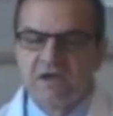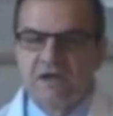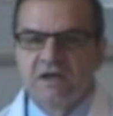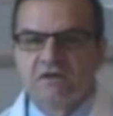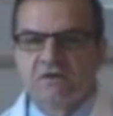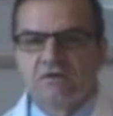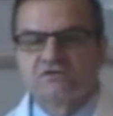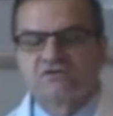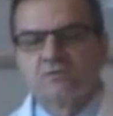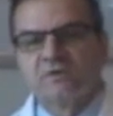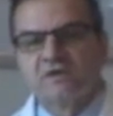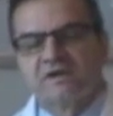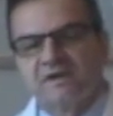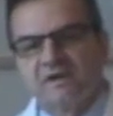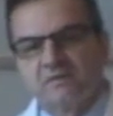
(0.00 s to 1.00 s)
It also
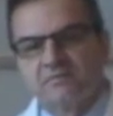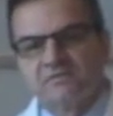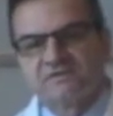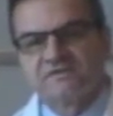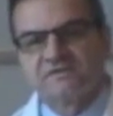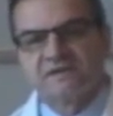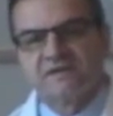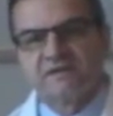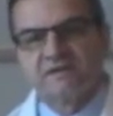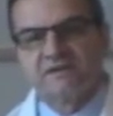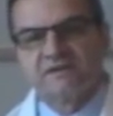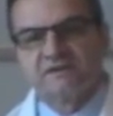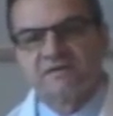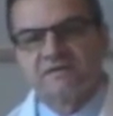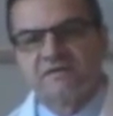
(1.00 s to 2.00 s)
becomes
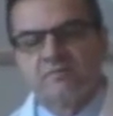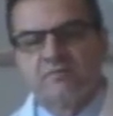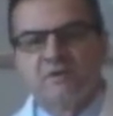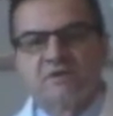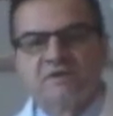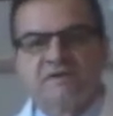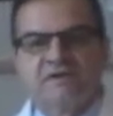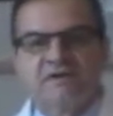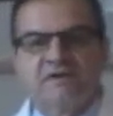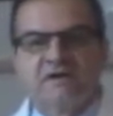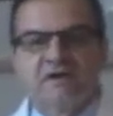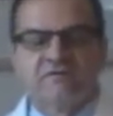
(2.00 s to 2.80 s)
the ability